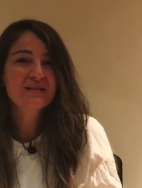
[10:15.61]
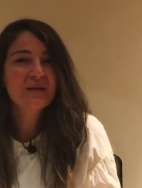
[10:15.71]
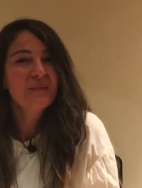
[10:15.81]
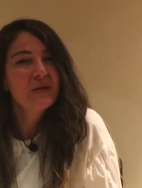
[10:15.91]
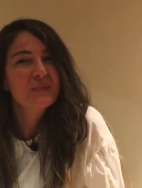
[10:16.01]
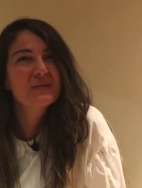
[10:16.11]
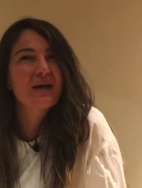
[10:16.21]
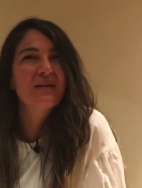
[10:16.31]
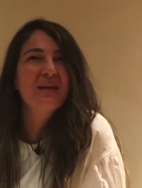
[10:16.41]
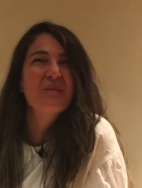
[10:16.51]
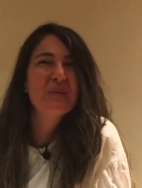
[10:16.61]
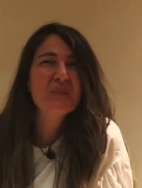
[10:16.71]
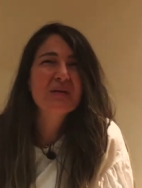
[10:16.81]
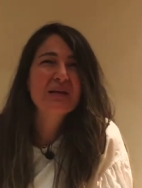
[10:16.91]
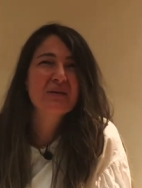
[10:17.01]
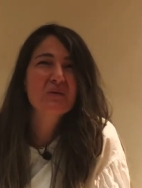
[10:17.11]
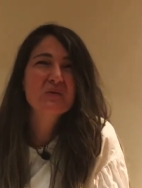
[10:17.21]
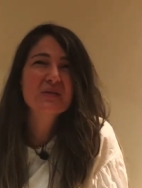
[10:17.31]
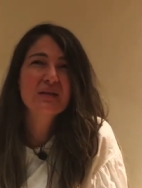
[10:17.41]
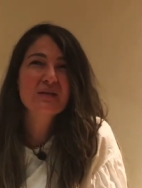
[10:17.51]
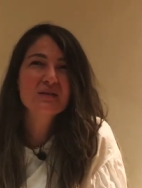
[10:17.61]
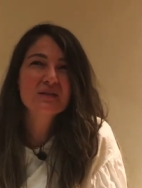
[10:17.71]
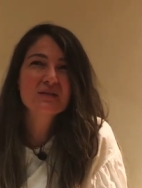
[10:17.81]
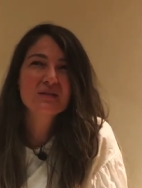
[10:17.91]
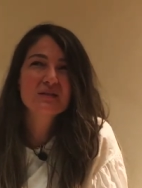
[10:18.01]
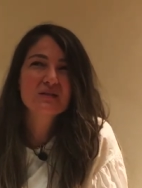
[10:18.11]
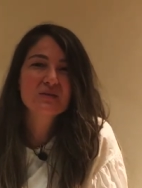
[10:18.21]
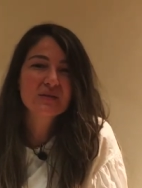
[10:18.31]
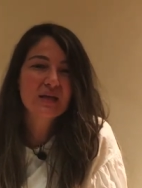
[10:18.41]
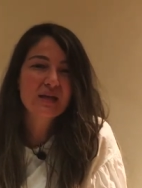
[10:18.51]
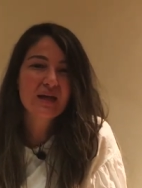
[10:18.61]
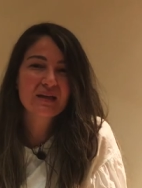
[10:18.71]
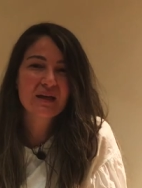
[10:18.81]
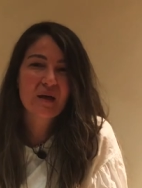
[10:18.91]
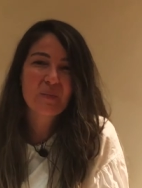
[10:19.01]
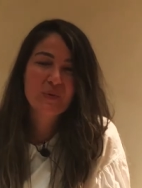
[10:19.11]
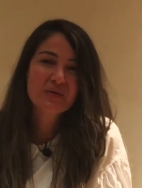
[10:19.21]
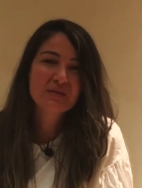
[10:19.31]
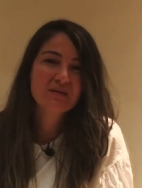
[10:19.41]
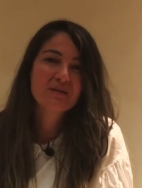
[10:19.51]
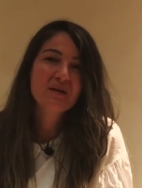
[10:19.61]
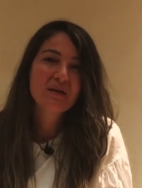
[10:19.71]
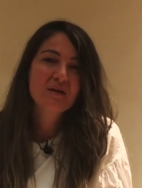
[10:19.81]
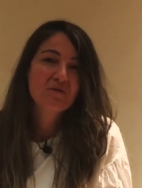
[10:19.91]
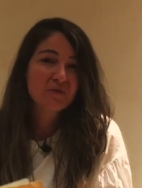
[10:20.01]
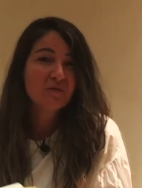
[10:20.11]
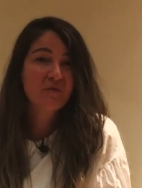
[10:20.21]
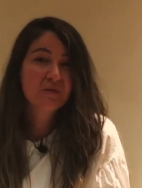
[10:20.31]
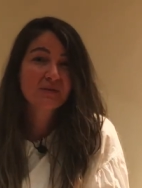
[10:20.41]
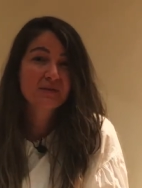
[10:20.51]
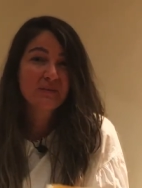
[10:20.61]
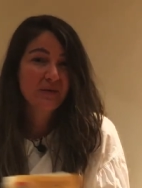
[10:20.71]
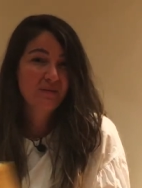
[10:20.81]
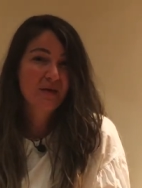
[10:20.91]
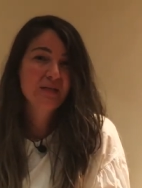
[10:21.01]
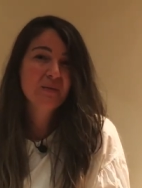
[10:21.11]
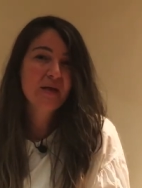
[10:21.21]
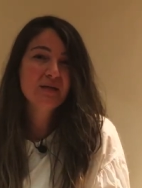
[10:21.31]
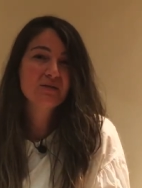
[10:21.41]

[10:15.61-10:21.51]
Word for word: And sometimes I think people can also say this to say like a person fulfills them in many